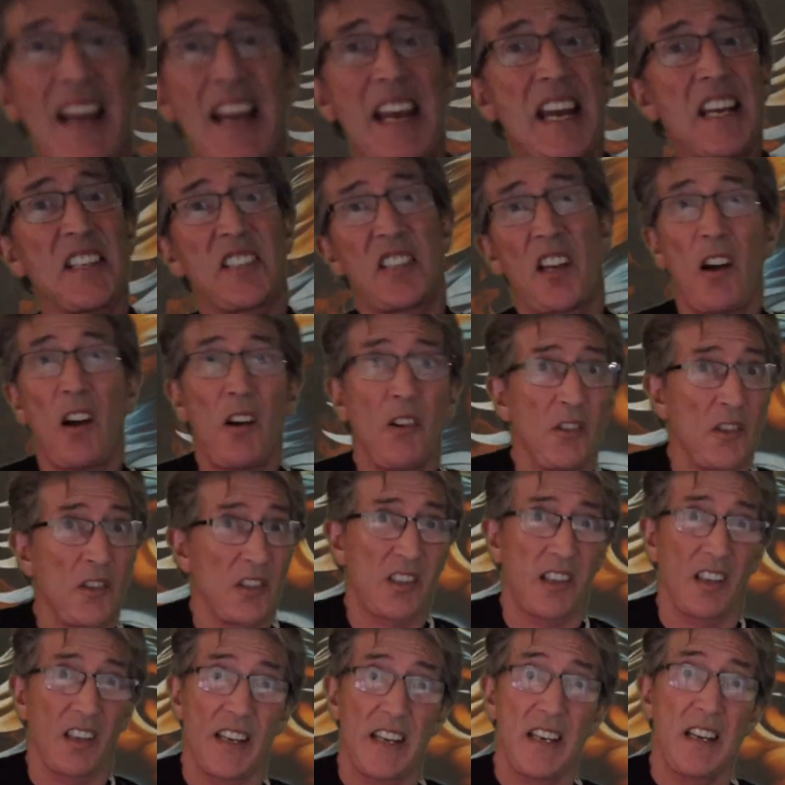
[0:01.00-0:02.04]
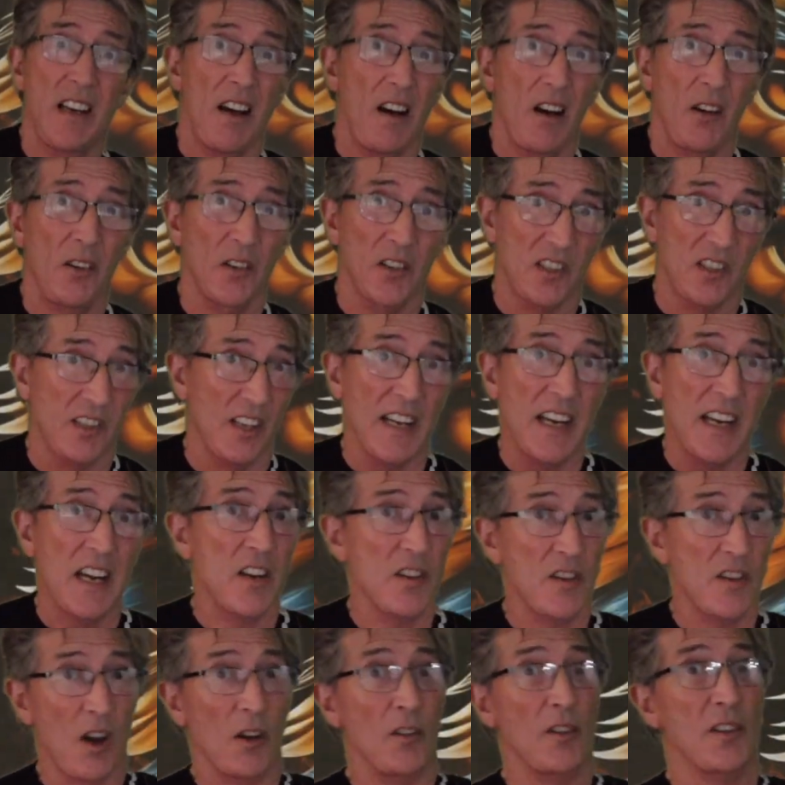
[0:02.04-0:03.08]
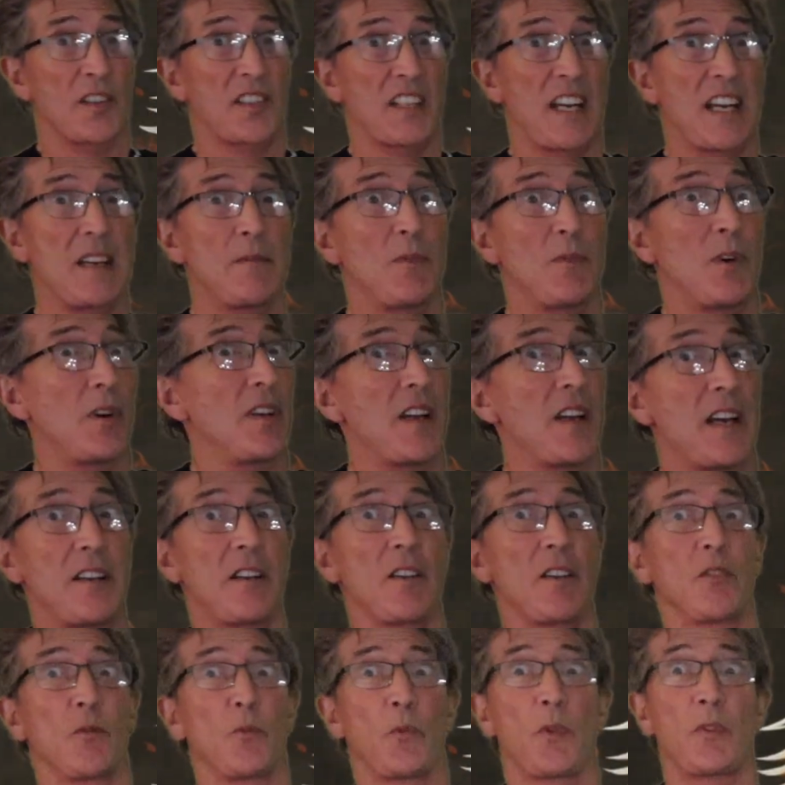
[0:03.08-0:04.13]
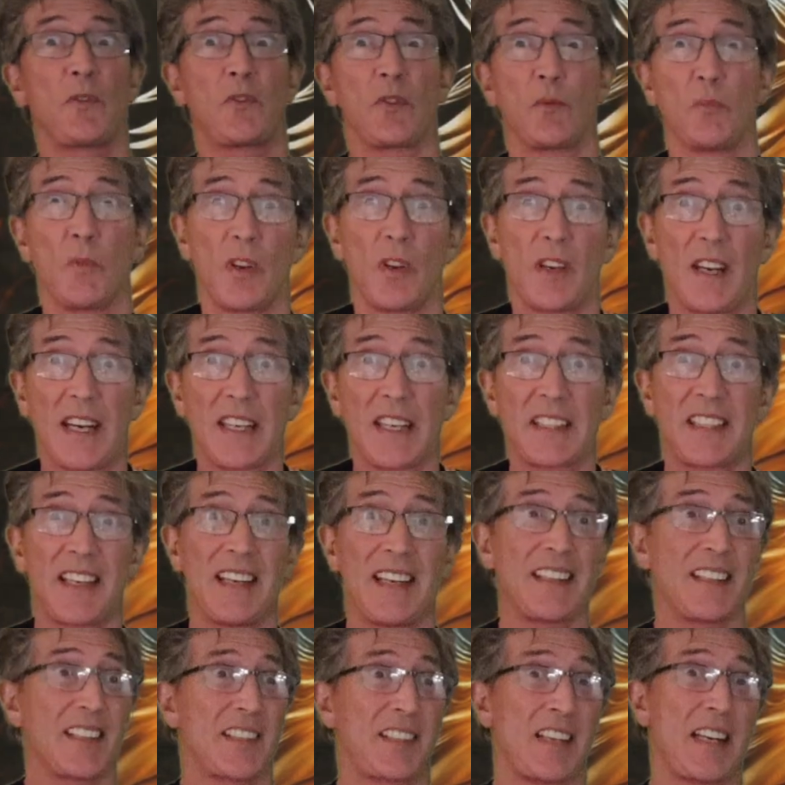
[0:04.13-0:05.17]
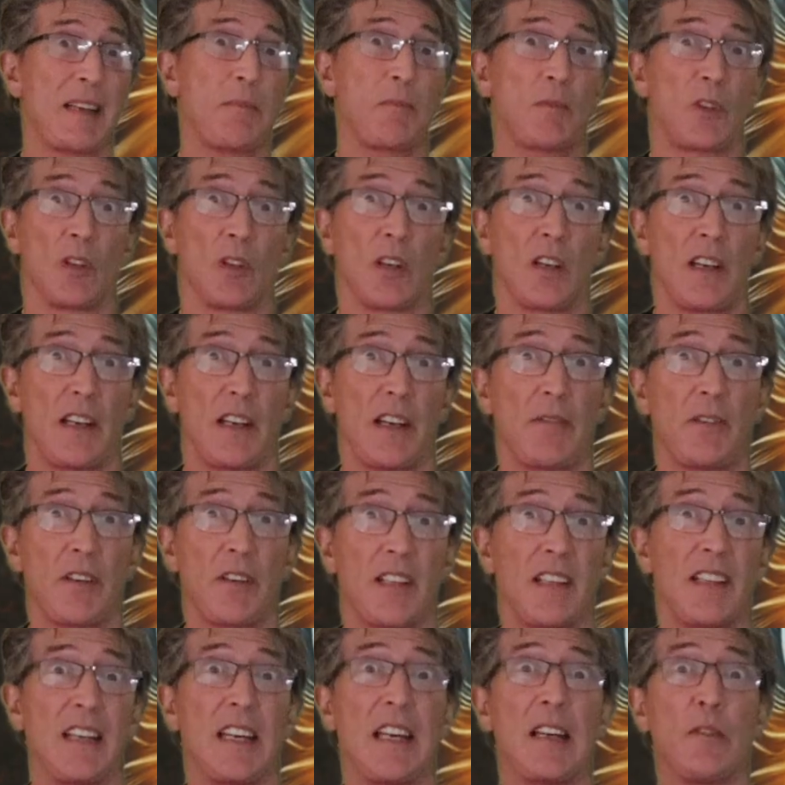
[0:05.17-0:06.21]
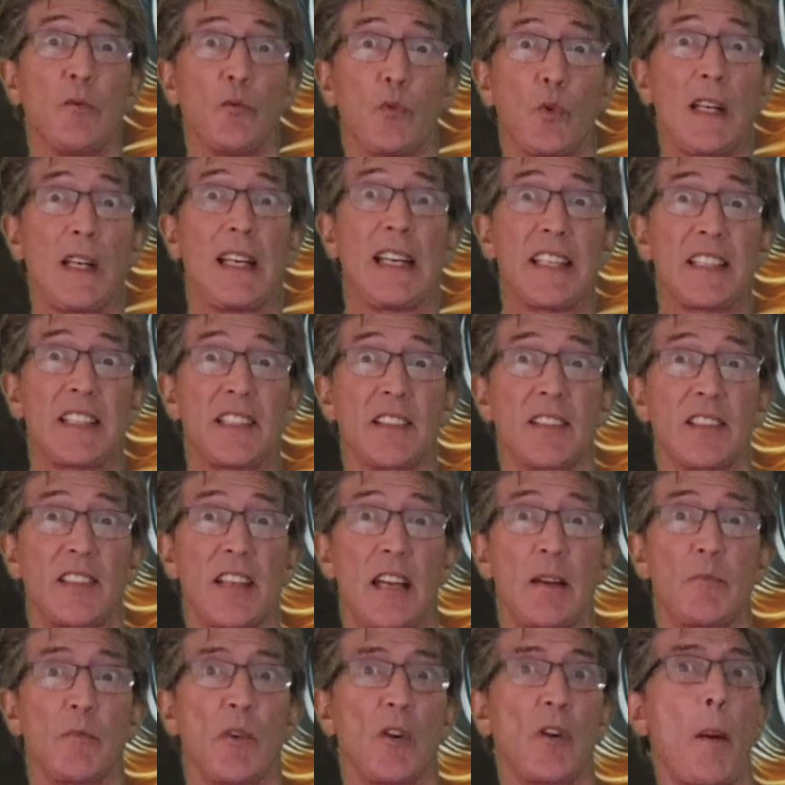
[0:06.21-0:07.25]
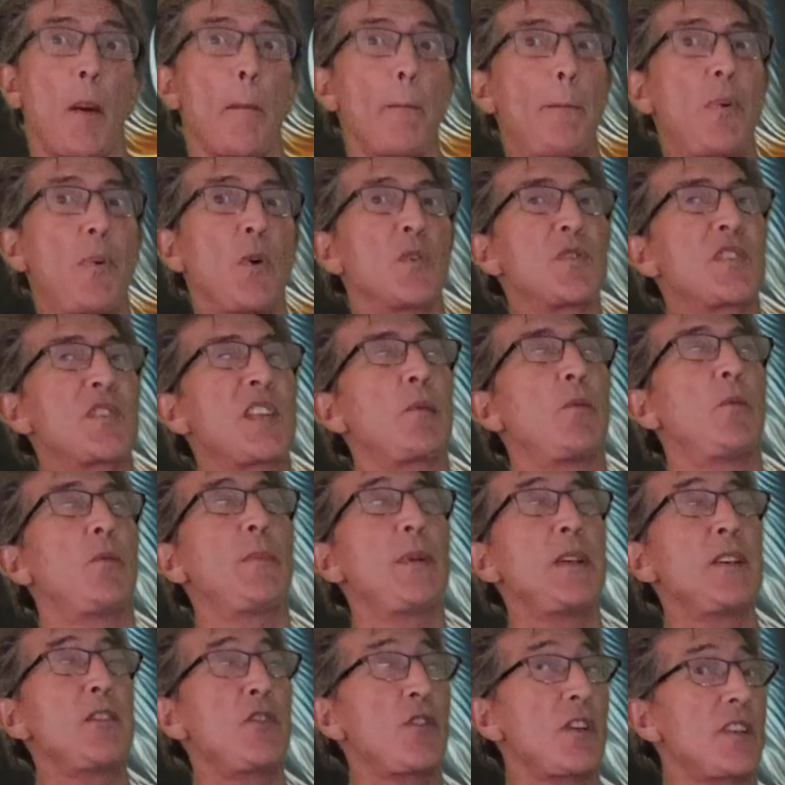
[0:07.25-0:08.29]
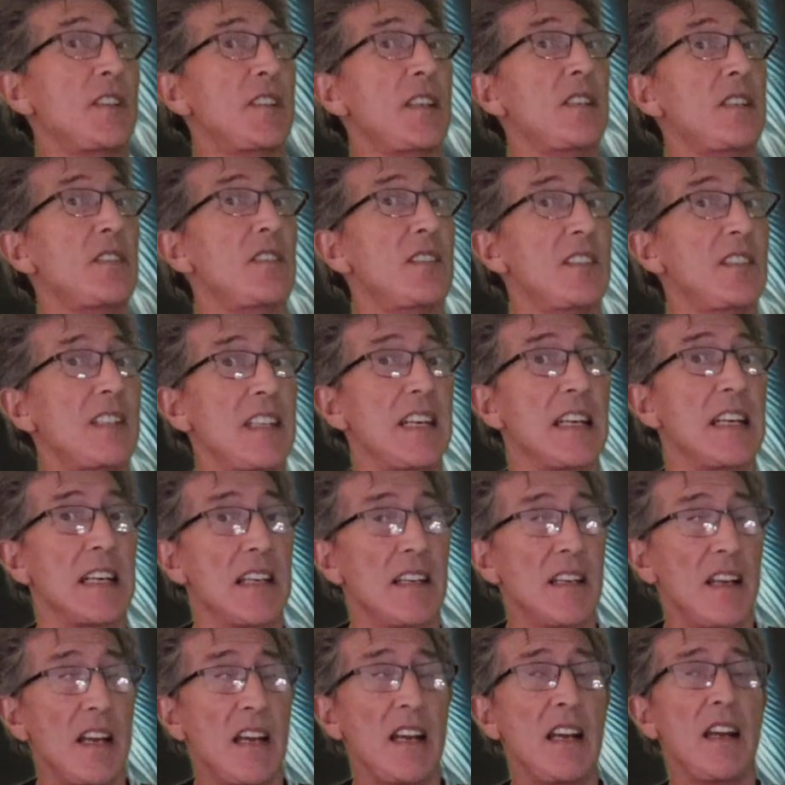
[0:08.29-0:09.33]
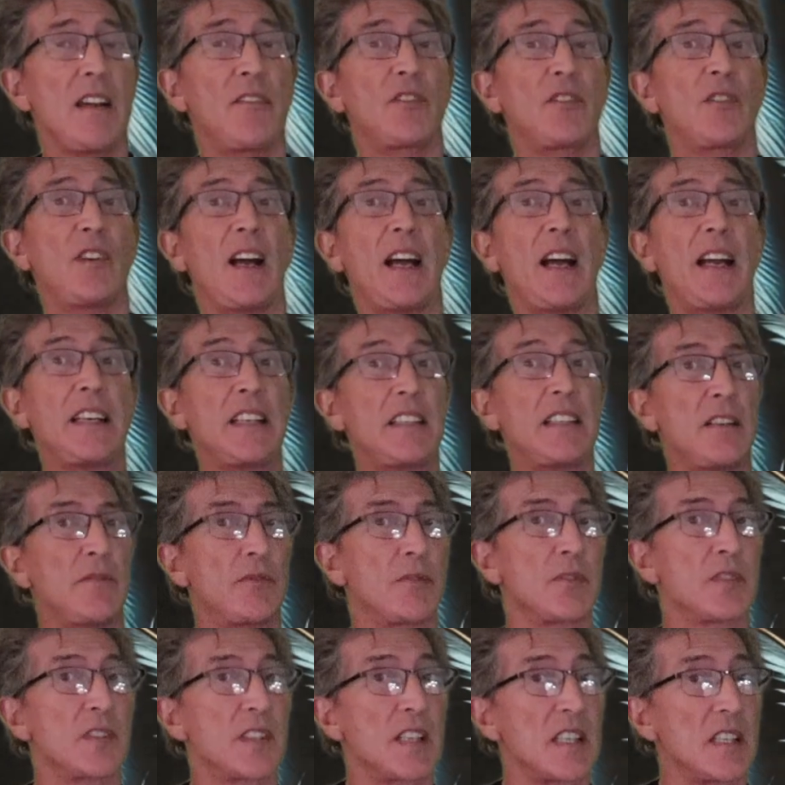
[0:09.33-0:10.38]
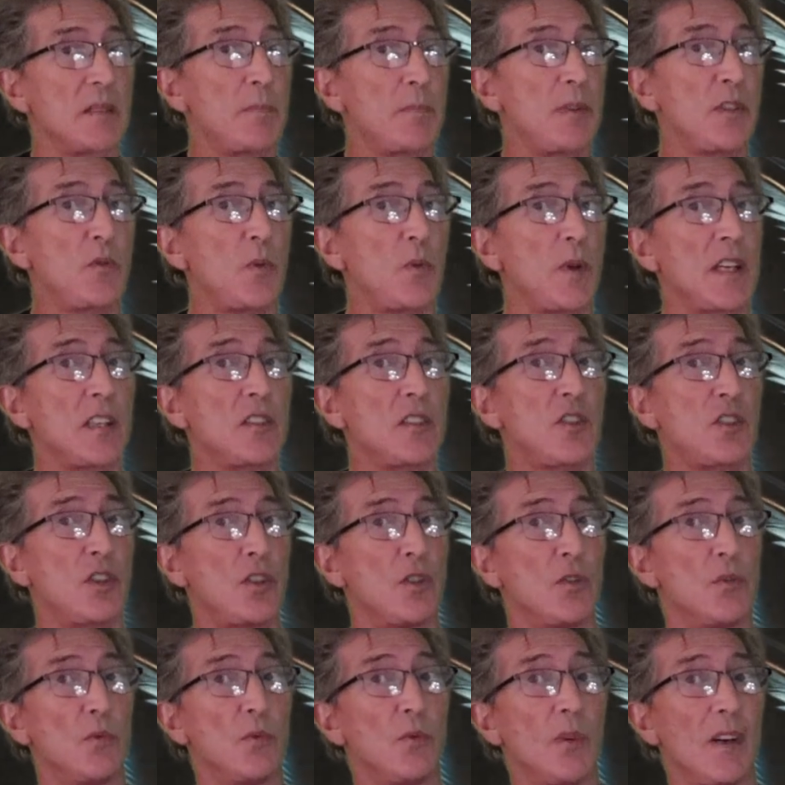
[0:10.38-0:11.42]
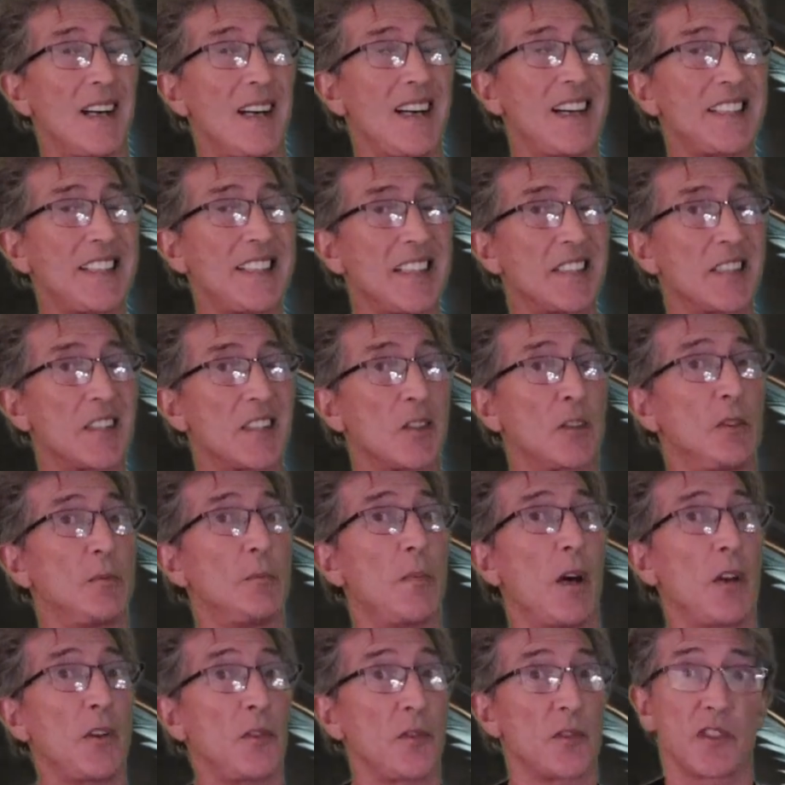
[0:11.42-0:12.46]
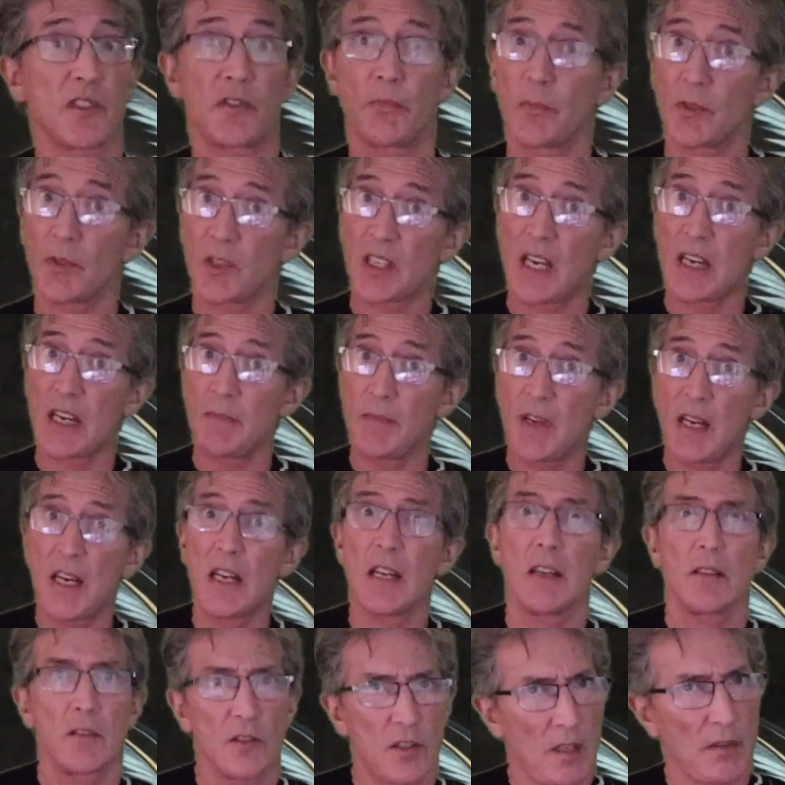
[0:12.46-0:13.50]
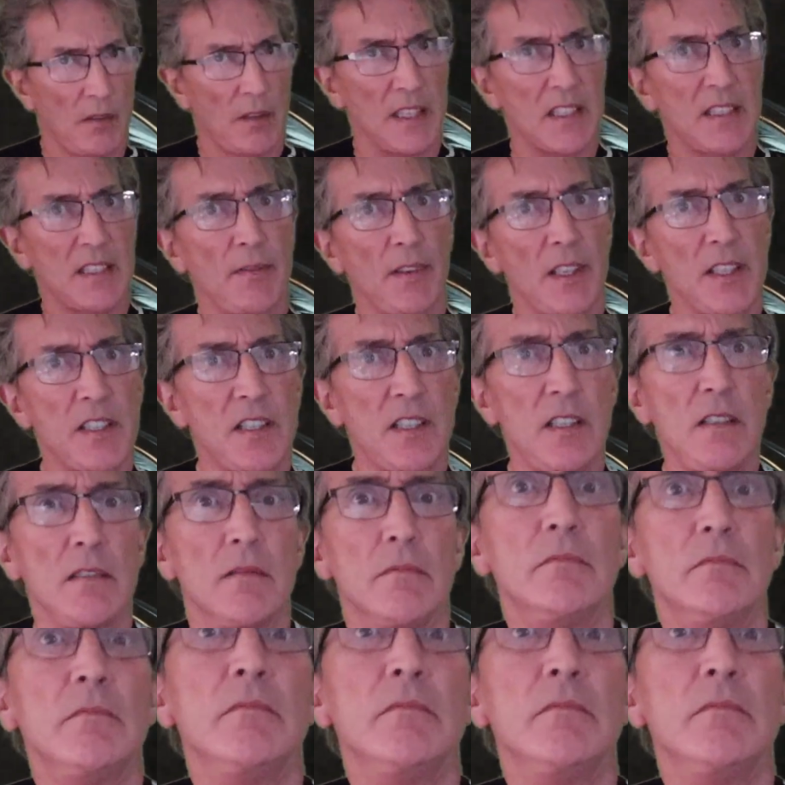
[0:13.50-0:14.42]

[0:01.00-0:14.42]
It's honestly not the same one. I know that we've done one in the same colour and everything, it really isn't the same one, but it will be interesting to see if there are any differences between two identical models from the same year. So let's have a listen.